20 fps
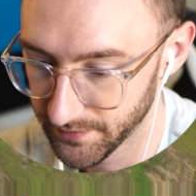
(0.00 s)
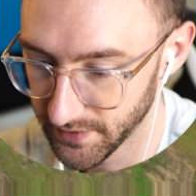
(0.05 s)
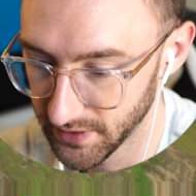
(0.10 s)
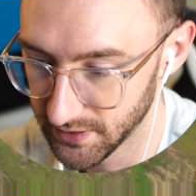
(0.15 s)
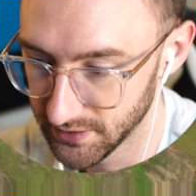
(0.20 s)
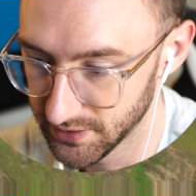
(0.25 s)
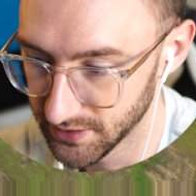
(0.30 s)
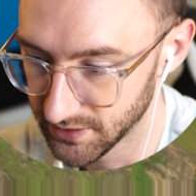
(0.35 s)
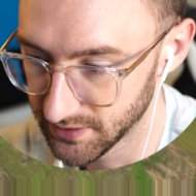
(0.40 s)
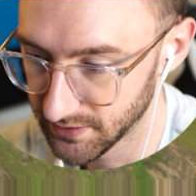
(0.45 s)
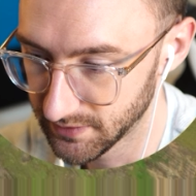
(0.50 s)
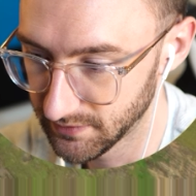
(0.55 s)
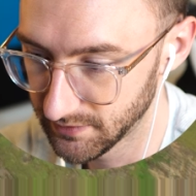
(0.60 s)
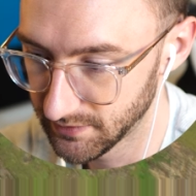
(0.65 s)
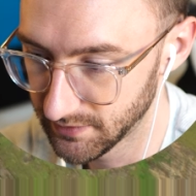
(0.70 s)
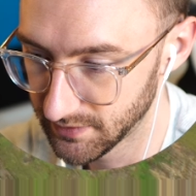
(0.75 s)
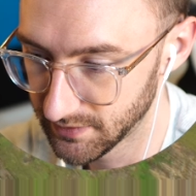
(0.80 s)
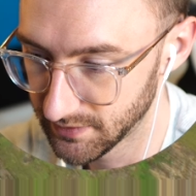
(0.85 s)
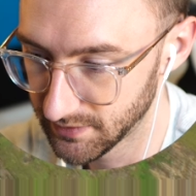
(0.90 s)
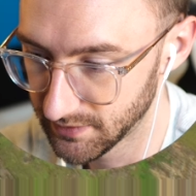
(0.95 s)
And just
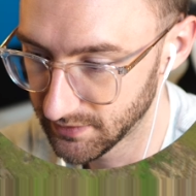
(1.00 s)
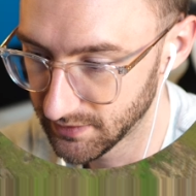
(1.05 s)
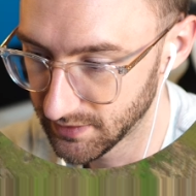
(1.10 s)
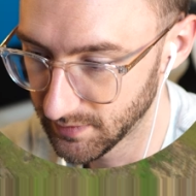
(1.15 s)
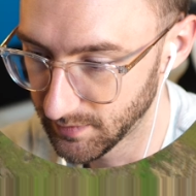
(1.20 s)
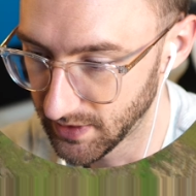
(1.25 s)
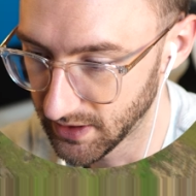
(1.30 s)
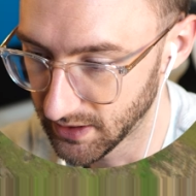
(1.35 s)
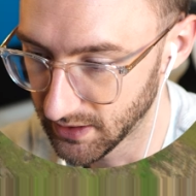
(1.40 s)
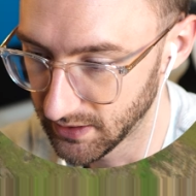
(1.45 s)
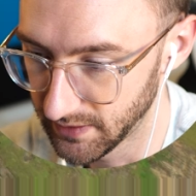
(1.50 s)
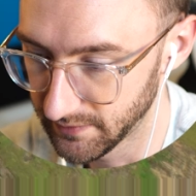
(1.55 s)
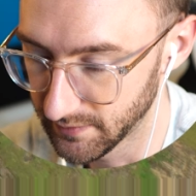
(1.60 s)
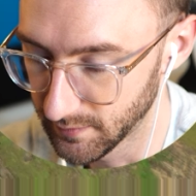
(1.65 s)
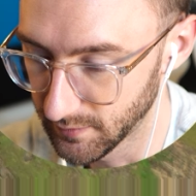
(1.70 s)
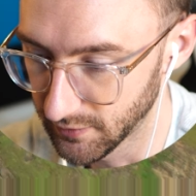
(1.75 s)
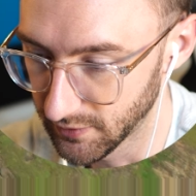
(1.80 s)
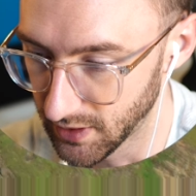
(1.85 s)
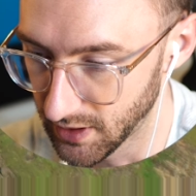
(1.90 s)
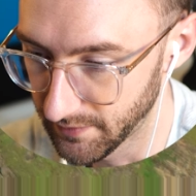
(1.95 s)
to make it even
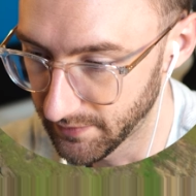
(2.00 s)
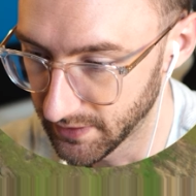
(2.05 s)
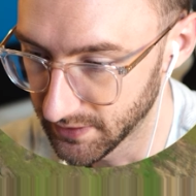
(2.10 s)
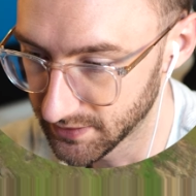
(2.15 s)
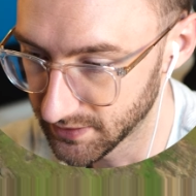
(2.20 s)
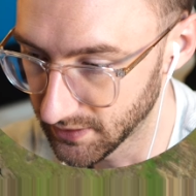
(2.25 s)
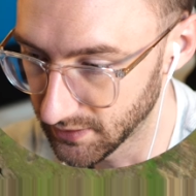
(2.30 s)
more obvious,